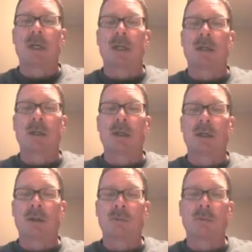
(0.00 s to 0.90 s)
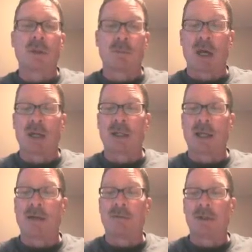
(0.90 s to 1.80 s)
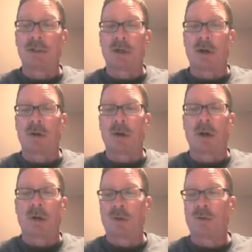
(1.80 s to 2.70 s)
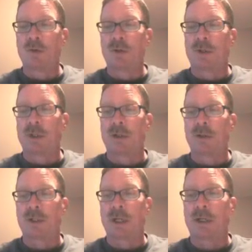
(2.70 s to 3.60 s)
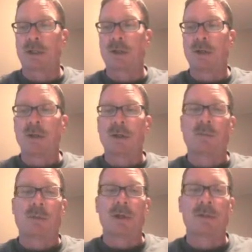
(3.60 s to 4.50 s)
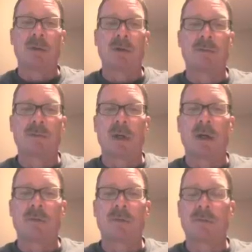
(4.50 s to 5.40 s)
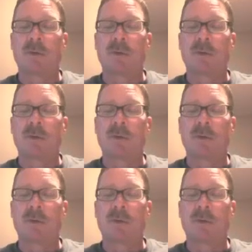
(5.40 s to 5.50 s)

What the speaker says: and the body cavities are crucial to understanding the placement of